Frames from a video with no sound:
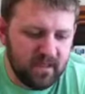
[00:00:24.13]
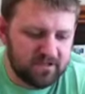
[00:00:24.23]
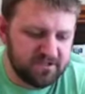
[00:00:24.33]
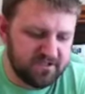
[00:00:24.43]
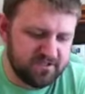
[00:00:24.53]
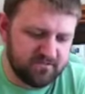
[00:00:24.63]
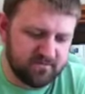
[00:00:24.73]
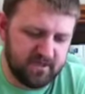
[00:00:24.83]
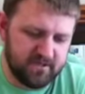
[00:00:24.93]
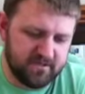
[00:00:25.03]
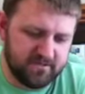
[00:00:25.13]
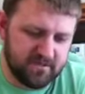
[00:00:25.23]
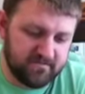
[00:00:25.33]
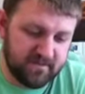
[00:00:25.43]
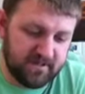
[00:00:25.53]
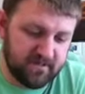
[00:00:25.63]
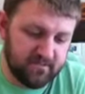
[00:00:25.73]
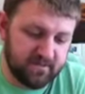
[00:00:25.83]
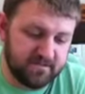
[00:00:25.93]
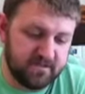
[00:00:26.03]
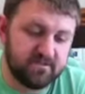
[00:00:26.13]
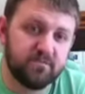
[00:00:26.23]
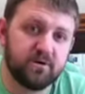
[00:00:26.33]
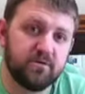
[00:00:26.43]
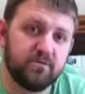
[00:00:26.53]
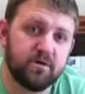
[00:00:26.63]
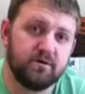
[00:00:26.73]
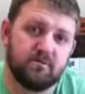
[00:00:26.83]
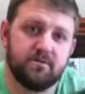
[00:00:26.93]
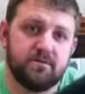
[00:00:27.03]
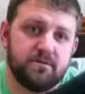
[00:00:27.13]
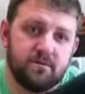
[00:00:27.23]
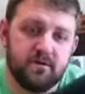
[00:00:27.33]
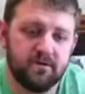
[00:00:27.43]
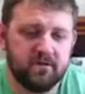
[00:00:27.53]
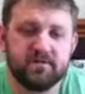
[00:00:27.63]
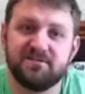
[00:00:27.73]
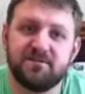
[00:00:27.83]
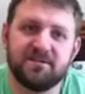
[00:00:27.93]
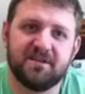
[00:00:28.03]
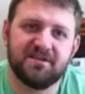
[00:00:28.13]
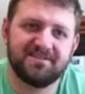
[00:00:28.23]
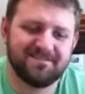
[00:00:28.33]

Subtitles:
Actually did some trading and stuff to get it, but pretty cool fight. Oh, it's still the case.